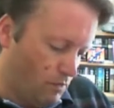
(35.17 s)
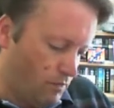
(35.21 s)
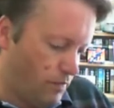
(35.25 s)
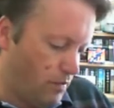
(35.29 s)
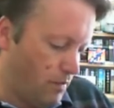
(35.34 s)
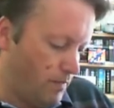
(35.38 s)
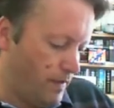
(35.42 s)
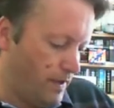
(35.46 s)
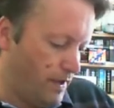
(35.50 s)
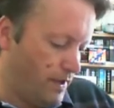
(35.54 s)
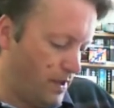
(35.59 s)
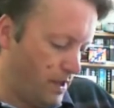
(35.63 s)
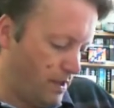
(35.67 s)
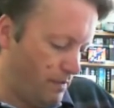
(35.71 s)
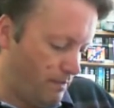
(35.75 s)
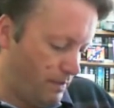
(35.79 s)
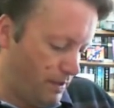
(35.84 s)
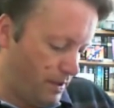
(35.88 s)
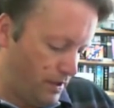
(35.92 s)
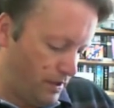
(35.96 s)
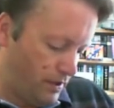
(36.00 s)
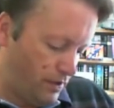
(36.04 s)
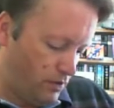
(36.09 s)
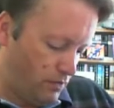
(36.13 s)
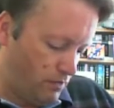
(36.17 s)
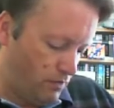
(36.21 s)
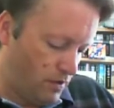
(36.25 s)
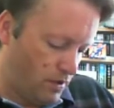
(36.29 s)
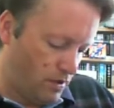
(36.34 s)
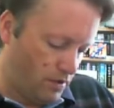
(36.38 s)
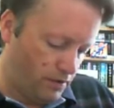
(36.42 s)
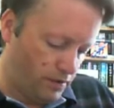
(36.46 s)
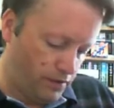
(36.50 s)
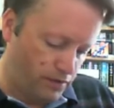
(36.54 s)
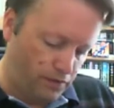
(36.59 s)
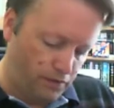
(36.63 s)
probably take me a little
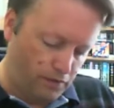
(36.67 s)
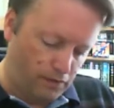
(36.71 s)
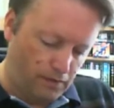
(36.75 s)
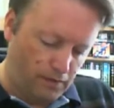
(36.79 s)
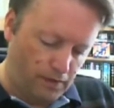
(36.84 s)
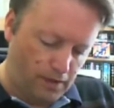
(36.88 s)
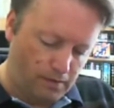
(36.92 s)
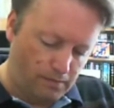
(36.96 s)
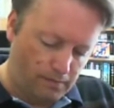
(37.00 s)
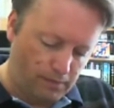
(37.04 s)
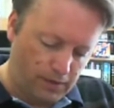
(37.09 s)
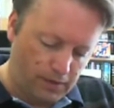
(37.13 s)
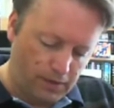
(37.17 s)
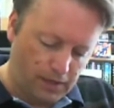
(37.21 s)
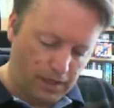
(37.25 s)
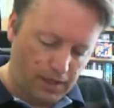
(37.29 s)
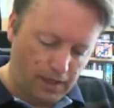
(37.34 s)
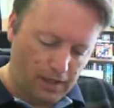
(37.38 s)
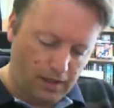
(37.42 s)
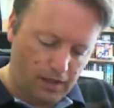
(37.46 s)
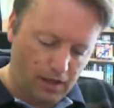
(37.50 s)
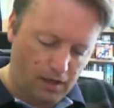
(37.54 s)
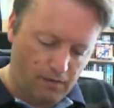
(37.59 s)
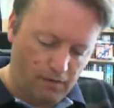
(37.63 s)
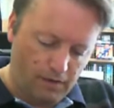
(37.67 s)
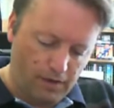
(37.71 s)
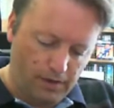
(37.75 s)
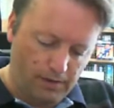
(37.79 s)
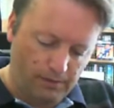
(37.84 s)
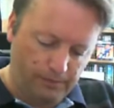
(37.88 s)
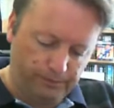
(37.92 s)
while to get going,